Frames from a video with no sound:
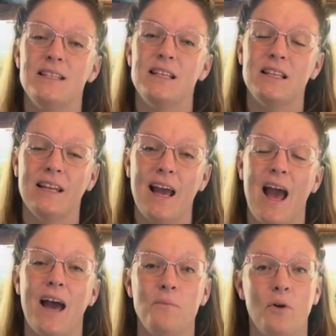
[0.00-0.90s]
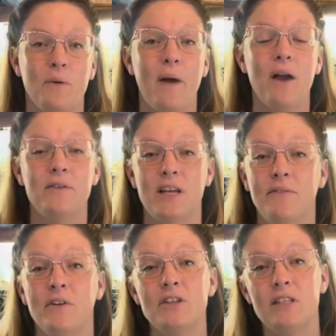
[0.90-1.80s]
it's going to add more
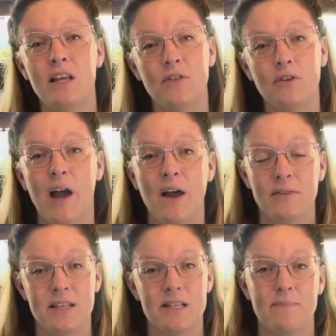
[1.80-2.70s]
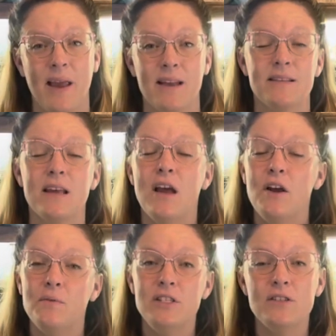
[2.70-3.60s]
biodiversity throughout the space,
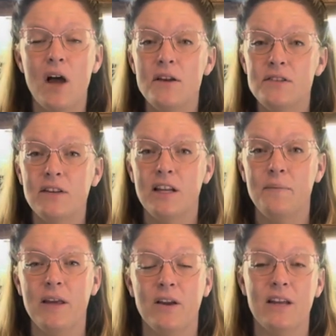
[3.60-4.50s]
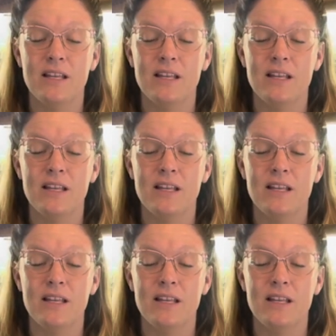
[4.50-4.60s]
which is also going to be good.